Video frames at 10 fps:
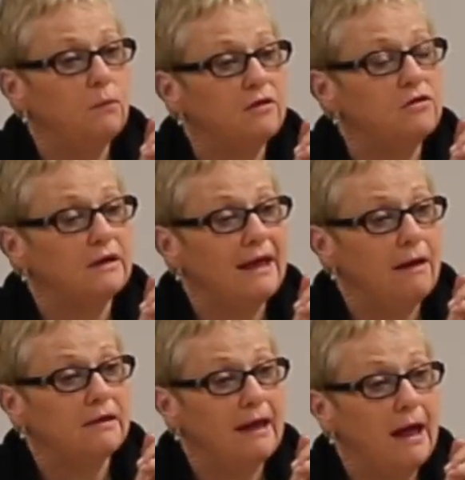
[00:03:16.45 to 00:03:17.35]
wants you to
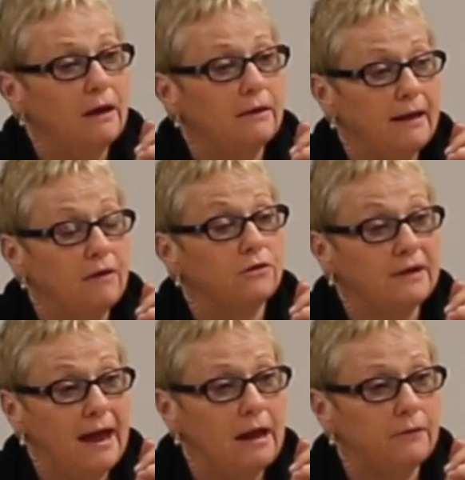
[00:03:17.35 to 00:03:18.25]
count cal count
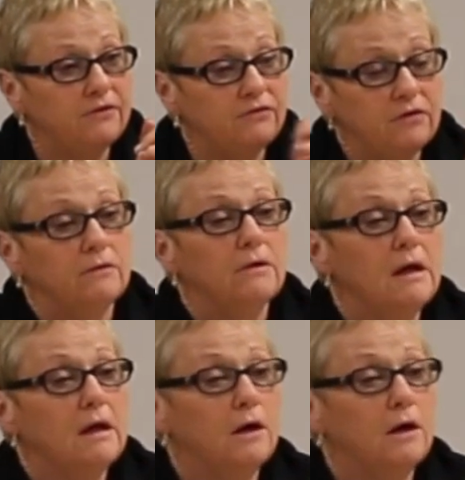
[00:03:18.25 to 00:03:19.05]
your calories too,